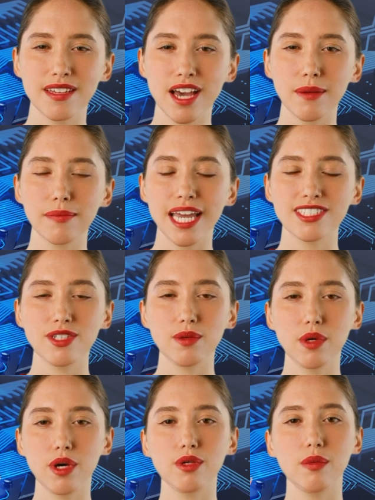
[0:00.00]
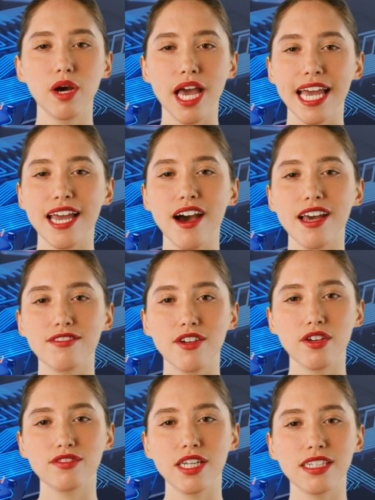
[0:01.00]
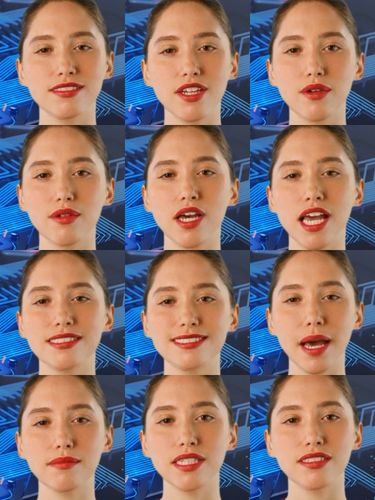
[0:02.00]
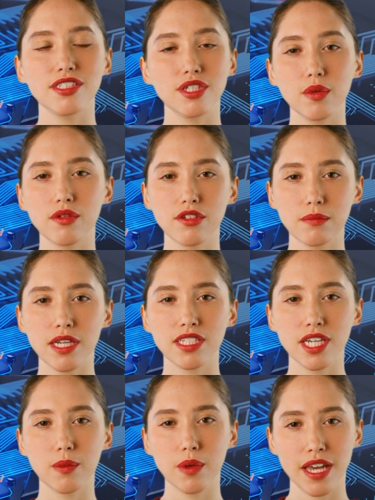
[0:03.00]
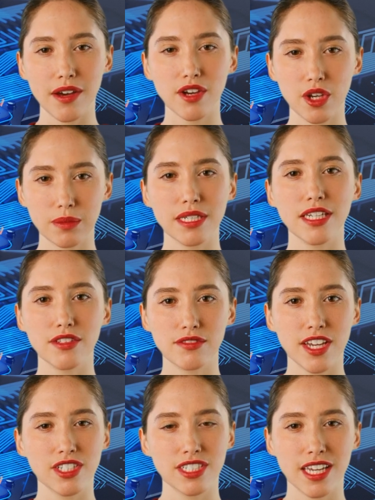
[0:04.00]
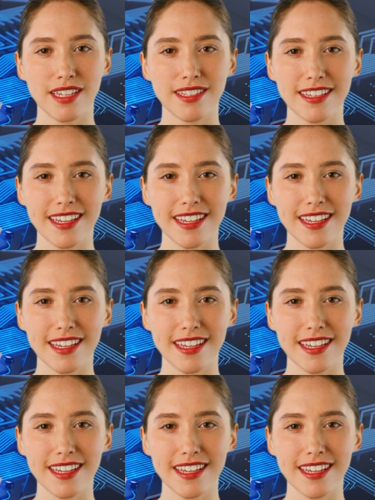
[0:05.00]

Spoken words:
Imagine a world where AI evolves on its own, adapting to new information without human intervention.